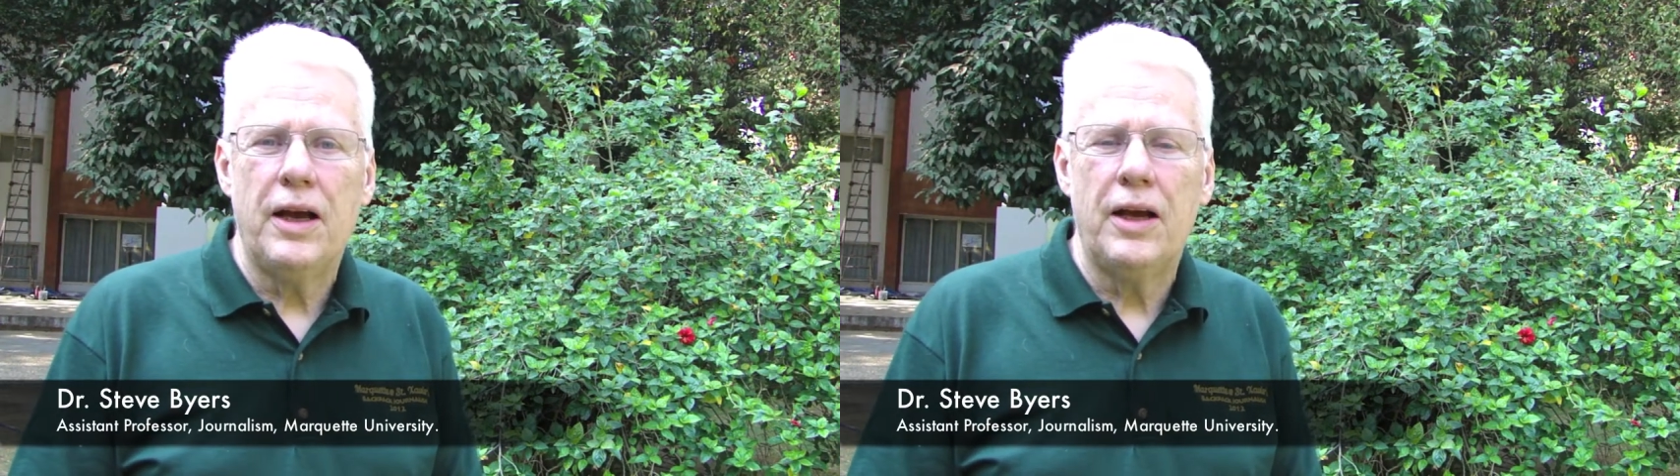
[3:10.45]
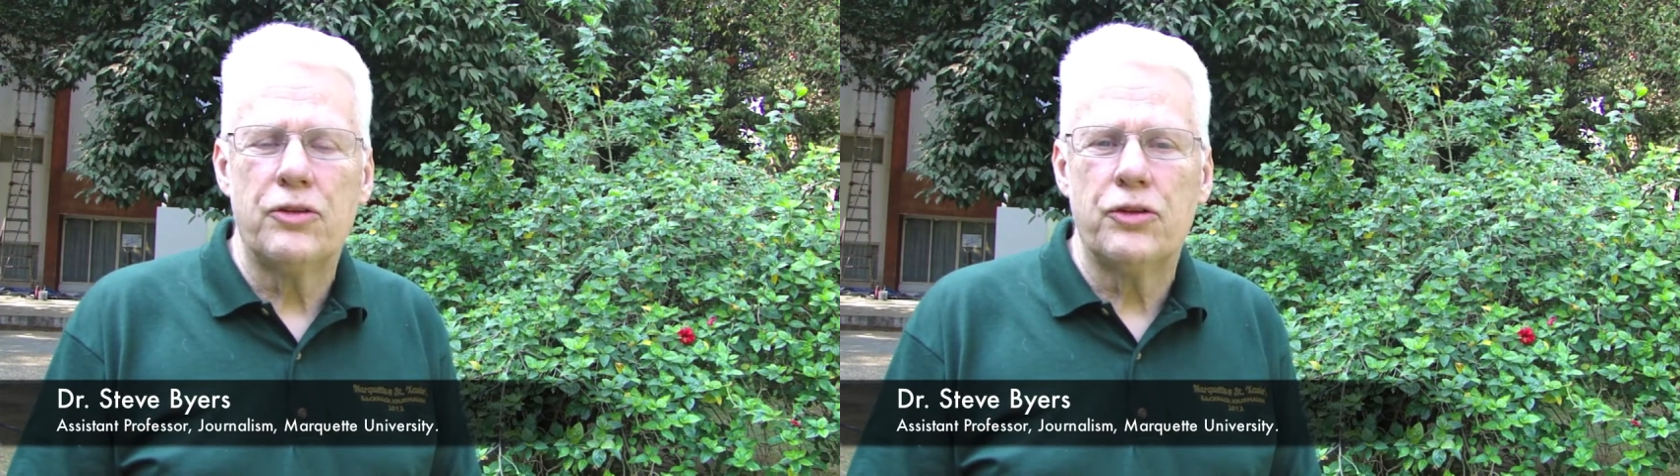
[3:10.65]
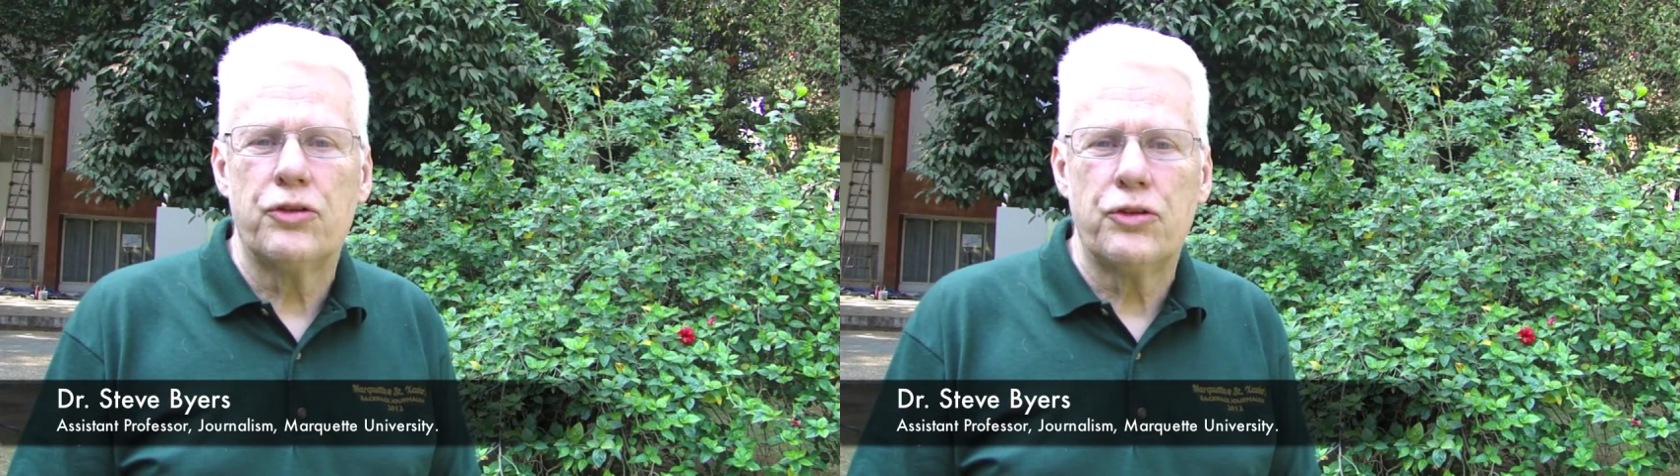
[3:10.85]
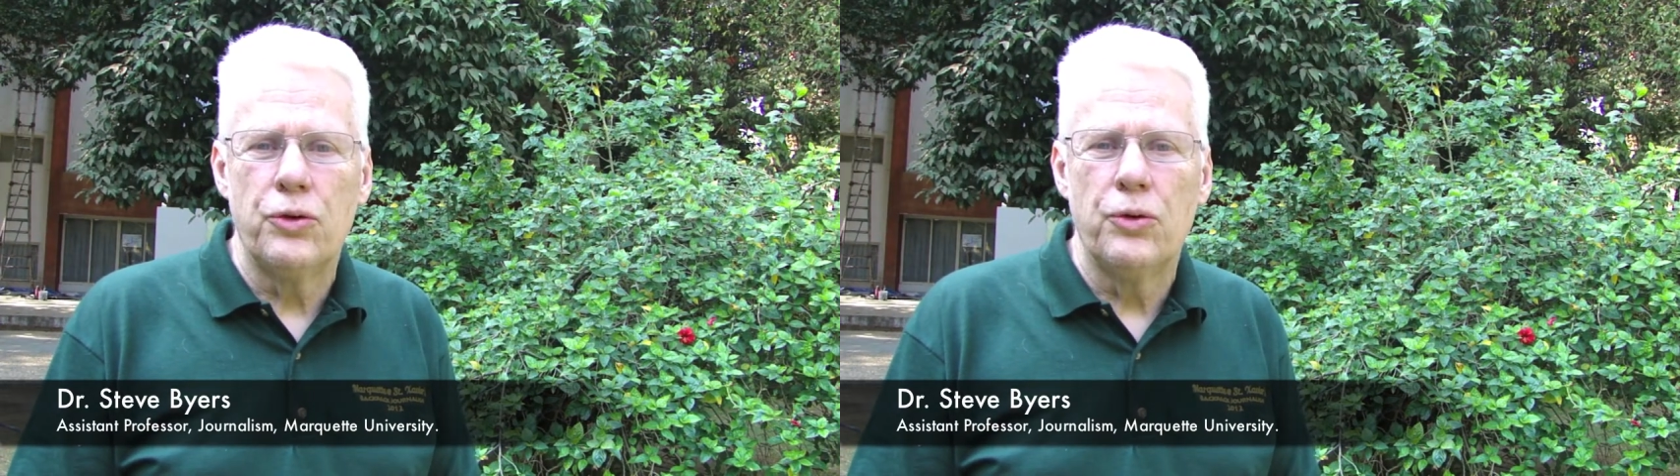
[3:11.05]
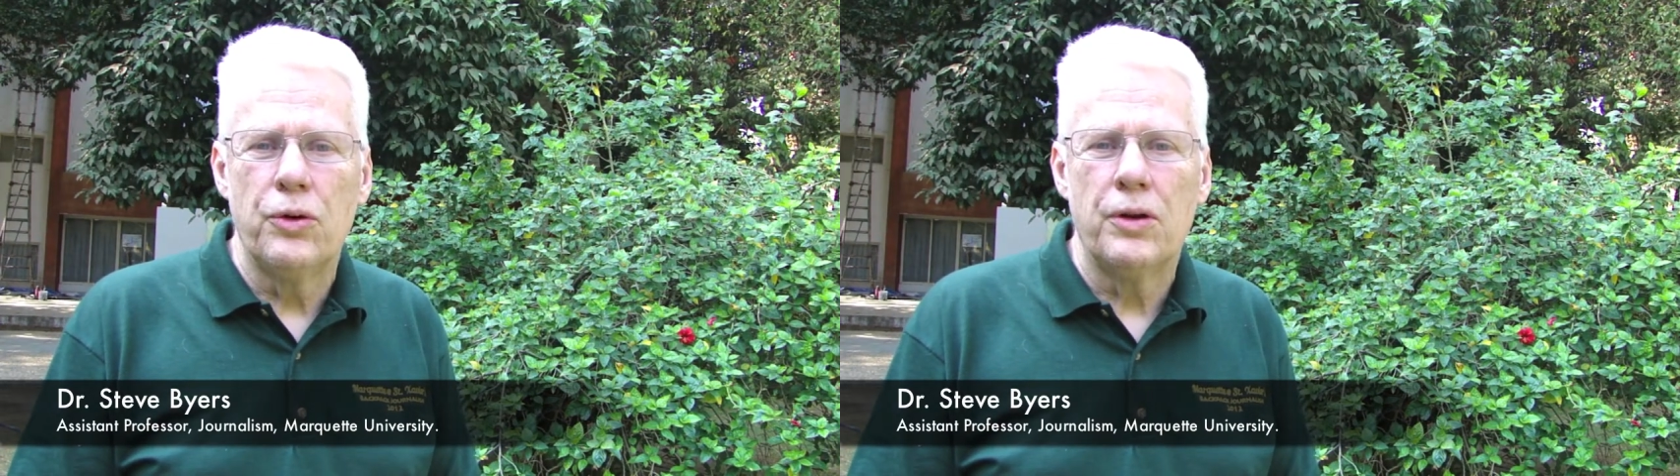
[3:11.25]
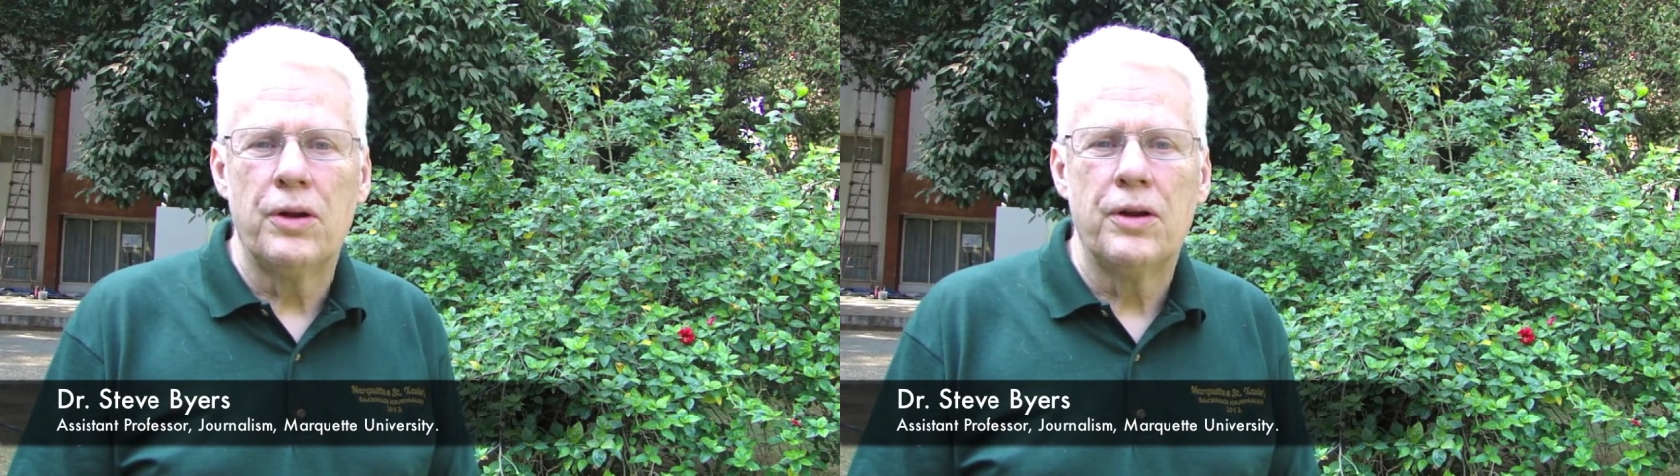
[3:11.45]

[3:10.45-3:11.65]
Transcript: as a school,